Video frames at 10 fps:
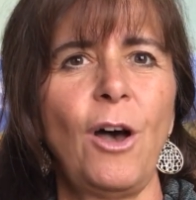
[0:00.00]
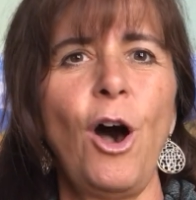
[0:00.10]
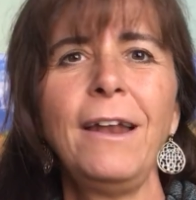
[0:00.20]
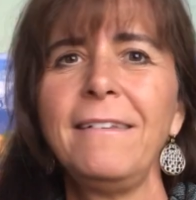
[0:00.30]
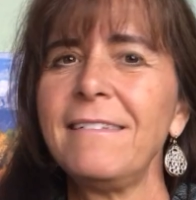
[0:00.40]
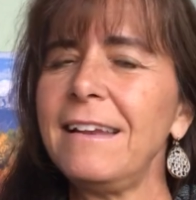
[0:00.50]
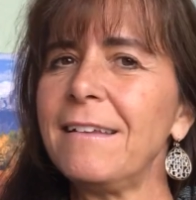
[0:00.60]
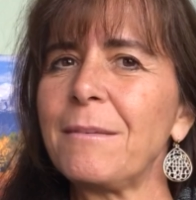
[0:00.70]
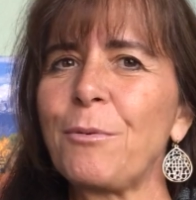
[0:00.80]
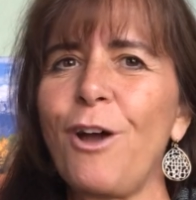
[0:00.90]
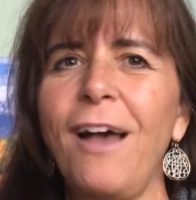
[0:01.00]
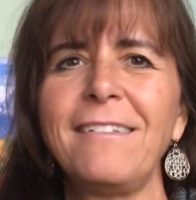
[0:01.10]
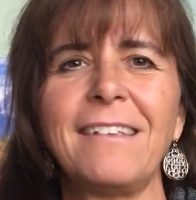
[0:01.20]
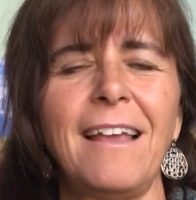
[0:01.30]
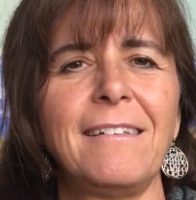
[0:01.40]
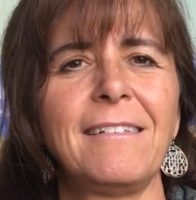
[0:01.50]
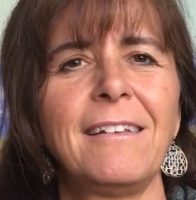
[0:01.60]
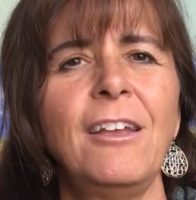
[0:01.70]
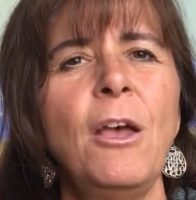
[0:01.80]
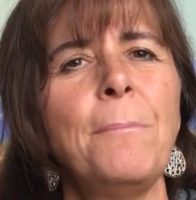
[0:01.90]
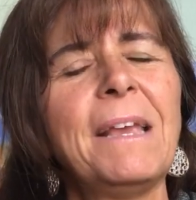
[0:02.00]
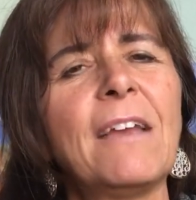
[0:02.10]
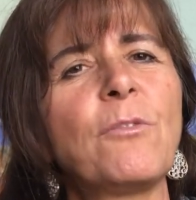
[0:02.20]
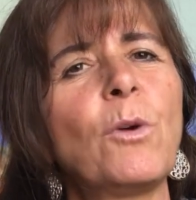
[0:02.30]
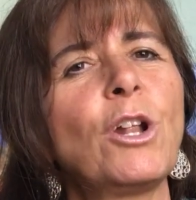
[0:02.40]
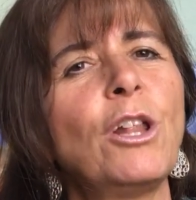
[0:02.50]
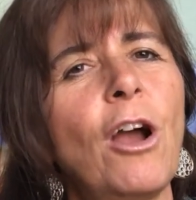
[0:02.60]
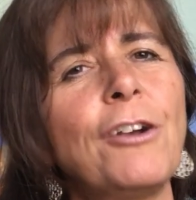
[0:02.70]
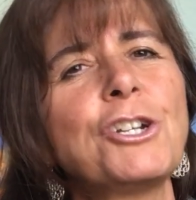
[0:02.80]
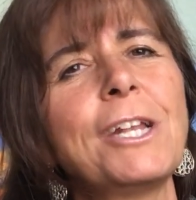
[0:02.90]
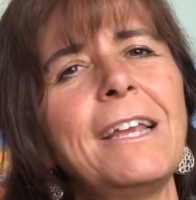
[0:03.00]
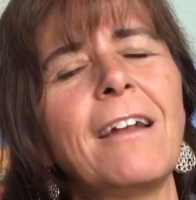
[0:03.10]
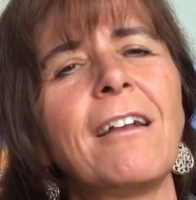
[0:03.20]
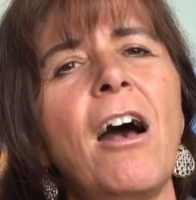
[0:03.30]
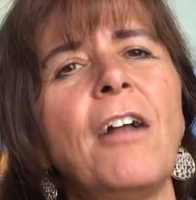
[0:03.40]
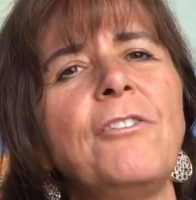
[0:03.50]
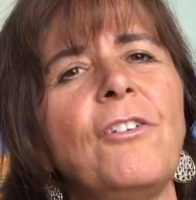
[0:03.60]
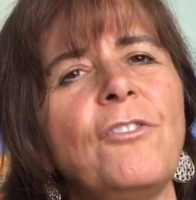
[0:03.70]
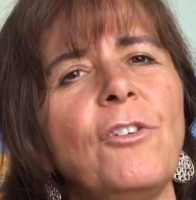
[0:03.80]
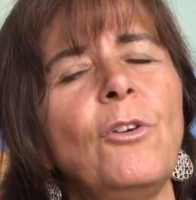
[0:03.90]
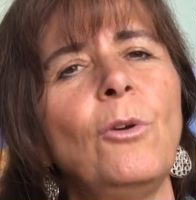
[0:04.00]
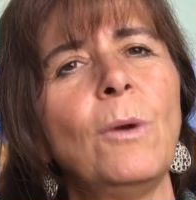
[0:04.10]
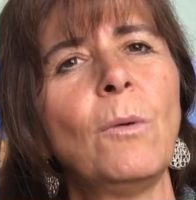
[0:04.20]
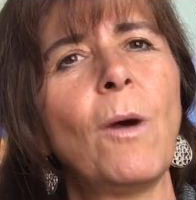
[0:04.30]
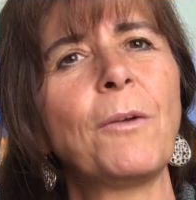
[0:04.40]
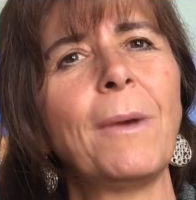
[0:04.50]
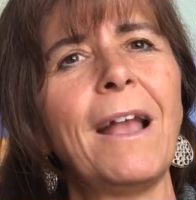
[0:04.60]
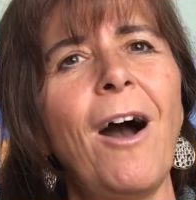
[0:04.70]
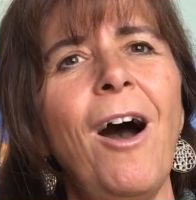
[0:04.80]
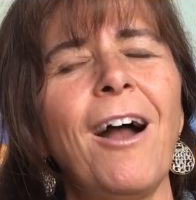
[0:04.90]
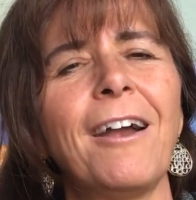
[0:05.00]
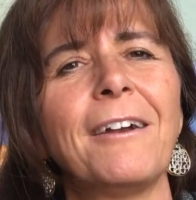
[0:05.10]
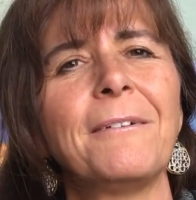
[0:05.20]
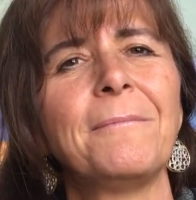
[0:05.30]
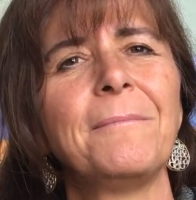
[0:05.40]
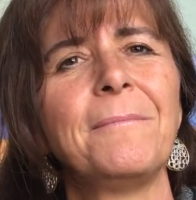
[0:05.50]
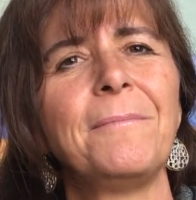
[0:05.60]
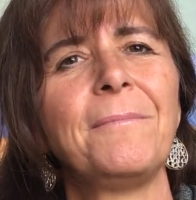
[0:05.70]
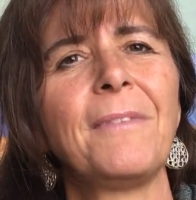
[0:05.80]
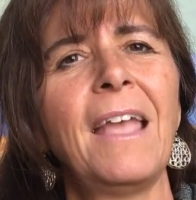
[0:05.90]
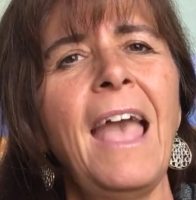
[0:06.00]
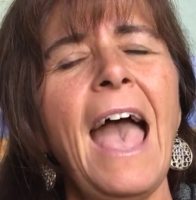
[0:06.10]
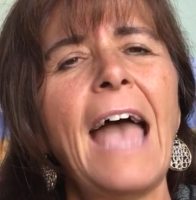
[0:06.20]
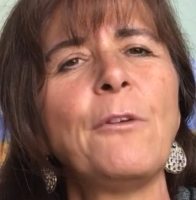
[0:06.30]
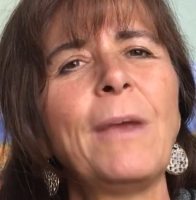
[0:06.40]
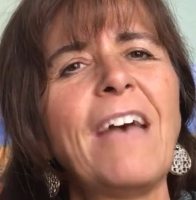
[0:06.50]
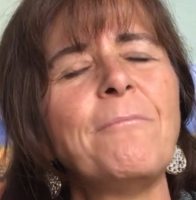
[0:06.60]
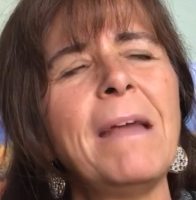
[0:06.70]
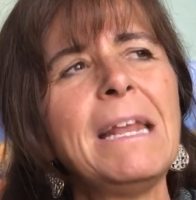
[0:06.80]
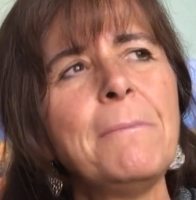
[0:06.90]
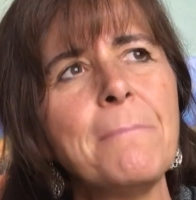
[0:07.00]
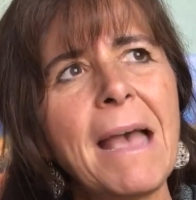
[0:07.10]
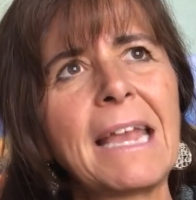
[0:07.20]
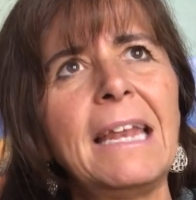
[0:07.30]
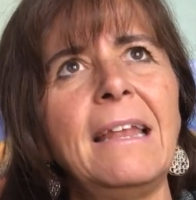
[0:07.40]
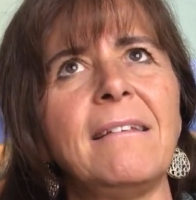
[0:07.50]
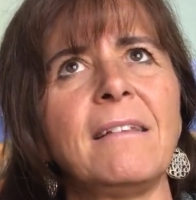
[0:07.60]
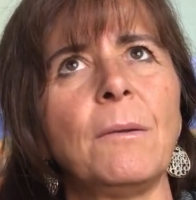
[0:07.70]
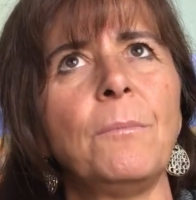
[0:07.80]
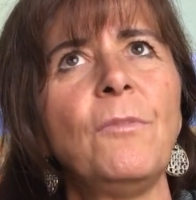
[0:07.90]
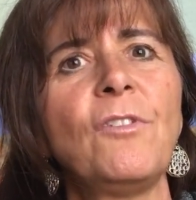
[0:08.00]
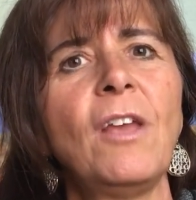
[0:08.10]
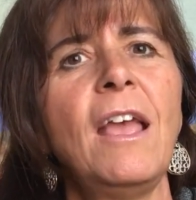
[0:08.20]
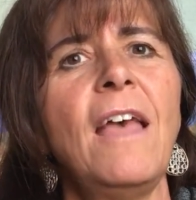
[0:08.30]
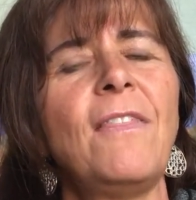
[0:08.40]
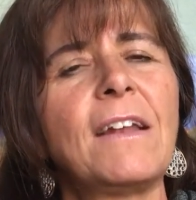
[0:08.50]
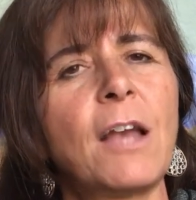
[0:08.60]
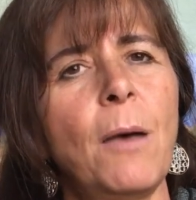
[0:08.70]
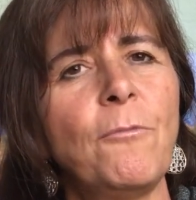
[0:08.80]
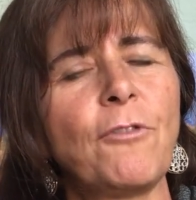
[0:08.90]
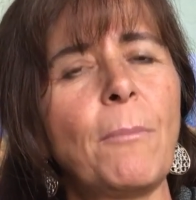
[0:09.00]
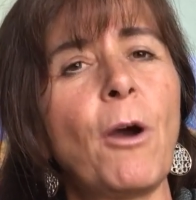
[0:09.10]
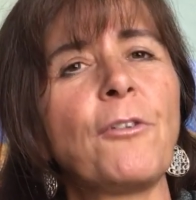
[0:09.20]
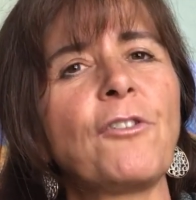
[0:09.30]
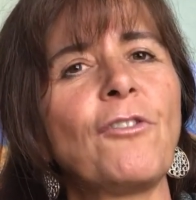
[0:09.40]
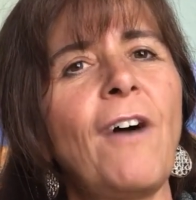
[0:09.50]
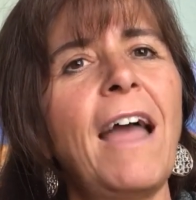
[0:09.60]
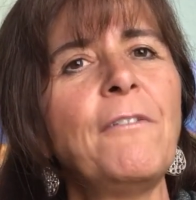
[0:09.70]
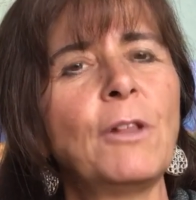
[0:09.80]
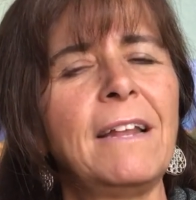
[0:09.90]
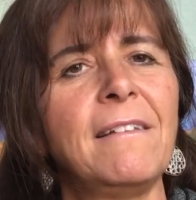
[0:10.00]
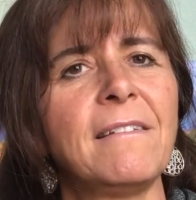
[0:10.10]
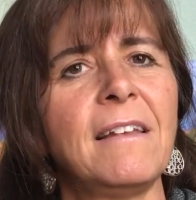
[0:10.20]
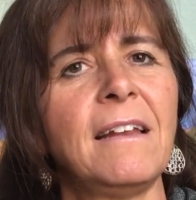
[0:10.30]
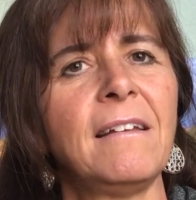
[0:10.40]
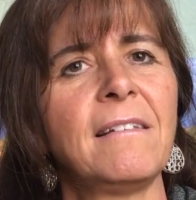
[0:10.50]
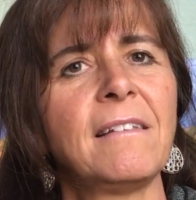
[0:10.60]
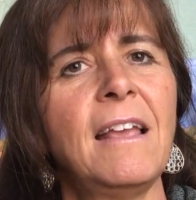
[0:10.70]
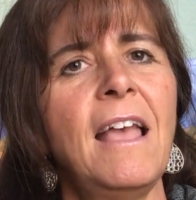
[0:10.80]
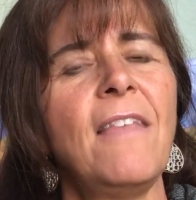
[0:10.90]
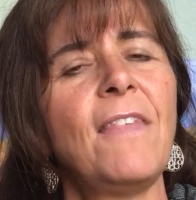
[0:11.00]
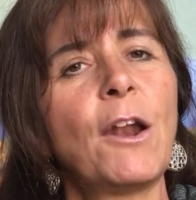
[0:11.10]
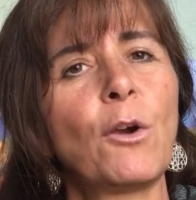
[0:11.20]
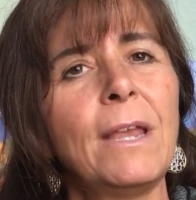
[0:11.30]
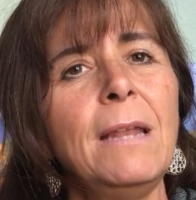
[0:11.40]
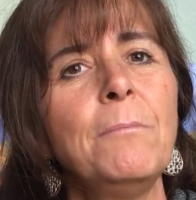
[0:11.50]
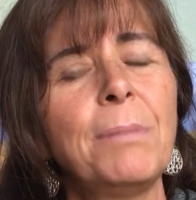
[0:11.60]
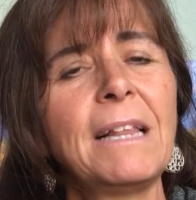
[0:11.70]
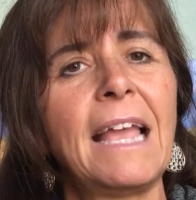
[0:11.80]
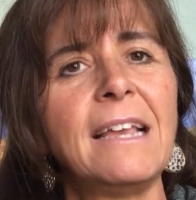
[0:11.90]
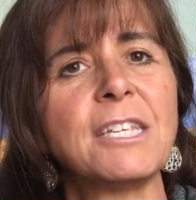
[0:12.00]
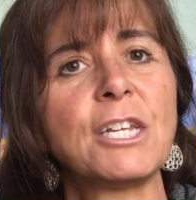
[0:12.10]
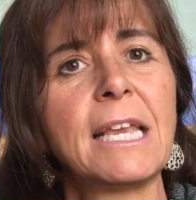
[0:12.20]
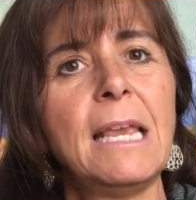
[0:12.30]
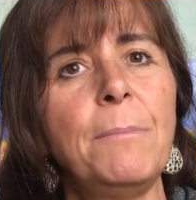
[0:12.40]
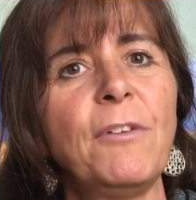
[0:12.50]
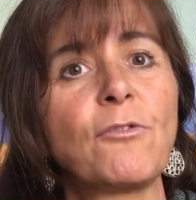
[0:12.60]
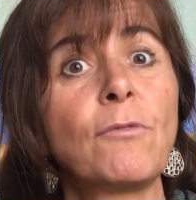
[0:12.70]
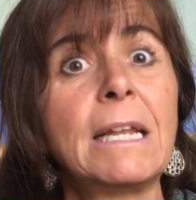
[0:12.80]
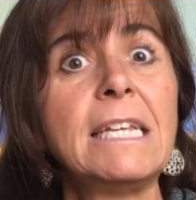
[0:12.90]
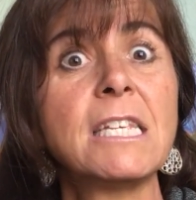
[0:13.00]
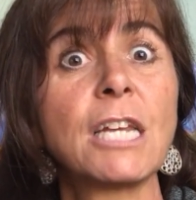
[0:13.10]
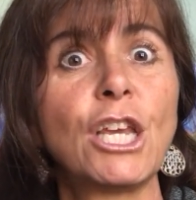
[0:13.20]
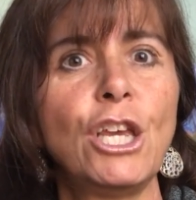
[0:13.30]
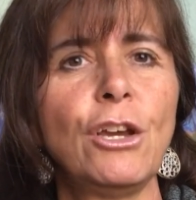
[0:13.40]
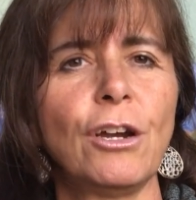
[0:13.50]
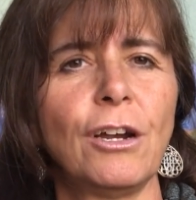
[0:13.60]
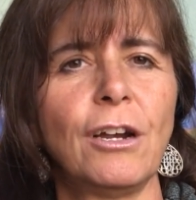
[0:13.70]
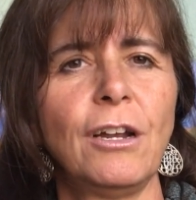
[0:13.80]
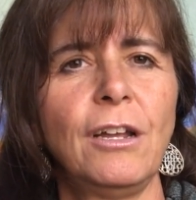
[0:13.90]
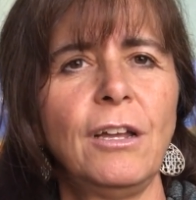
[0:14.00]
Honesty is a process because we're largely unconscious to who and what we are. And we have many mechanisms that come from our survival instincts that are in place to keep us really secure